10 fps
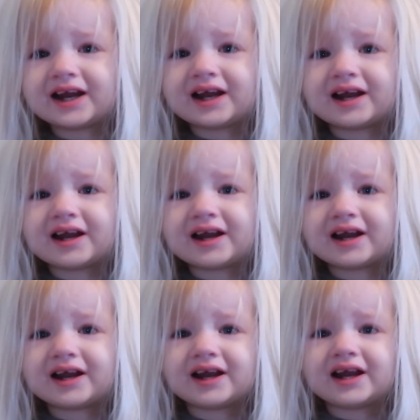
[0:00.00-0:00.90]

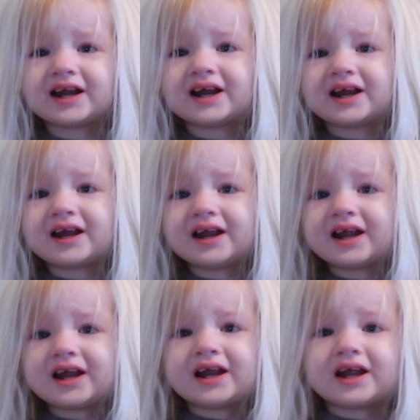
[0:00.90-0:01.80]

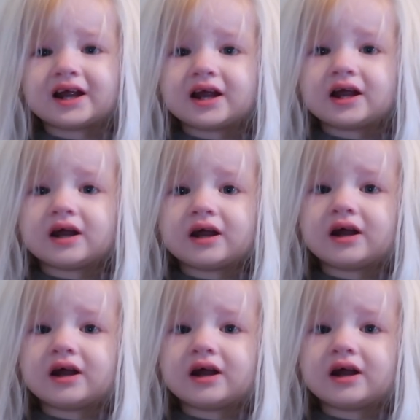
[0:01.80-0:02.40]
No one is speaking in this clip.